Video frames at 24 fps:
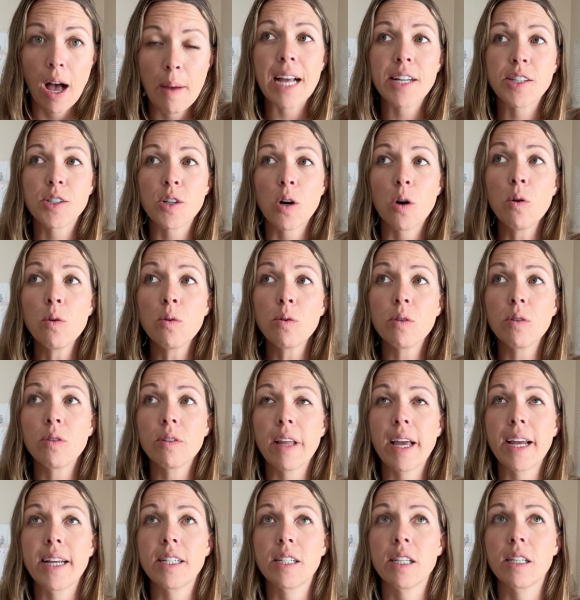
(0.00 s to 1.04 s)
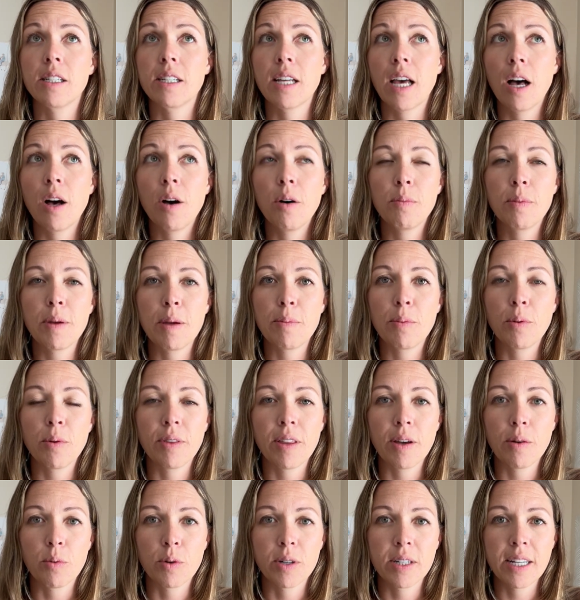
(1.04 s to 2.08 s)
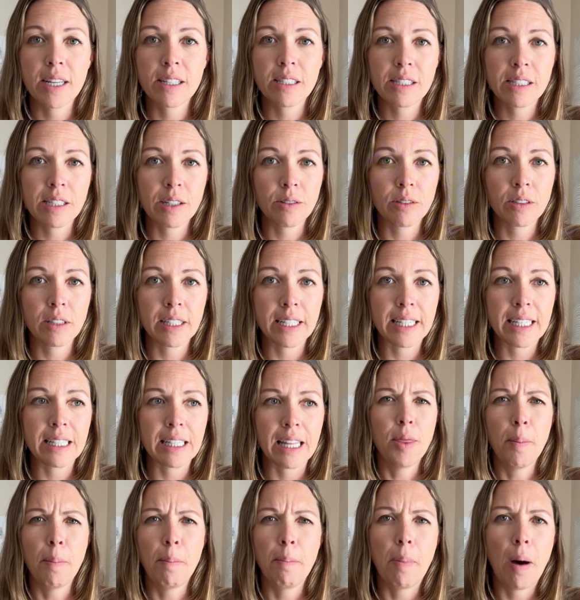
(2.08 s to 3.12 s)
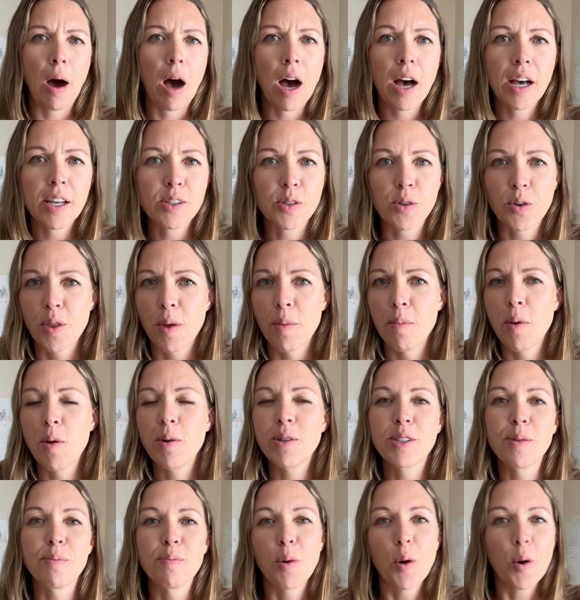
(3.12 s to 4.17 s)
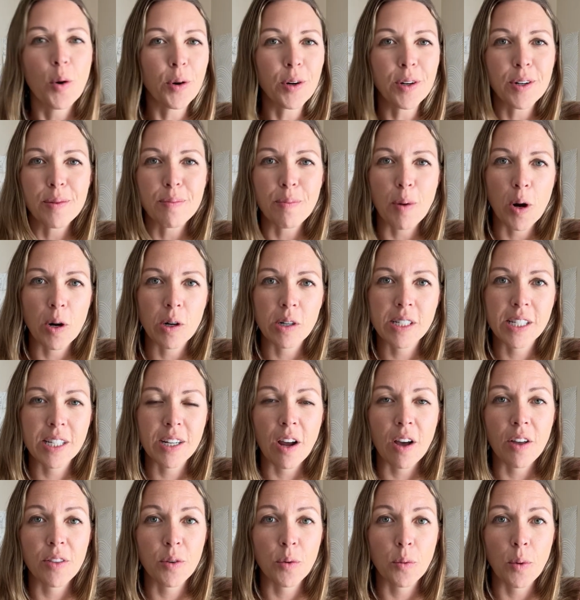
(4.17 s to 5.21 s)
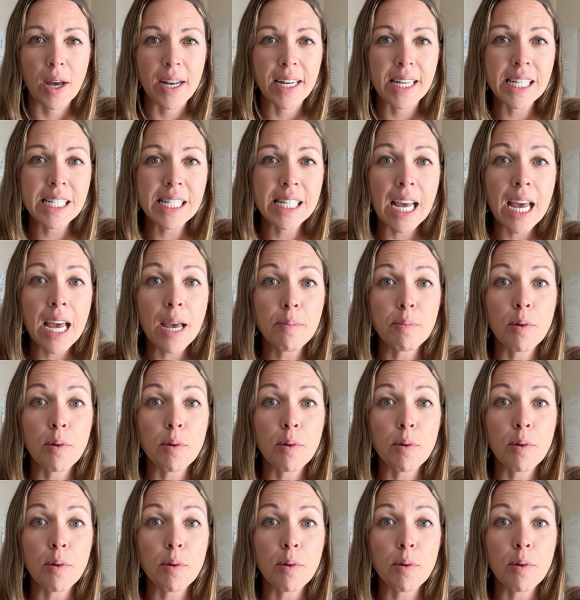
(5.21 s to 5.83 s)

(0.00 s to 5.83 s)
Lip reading: I don't like to tell people that we're necessarily the boss or the most important person on the wedding day,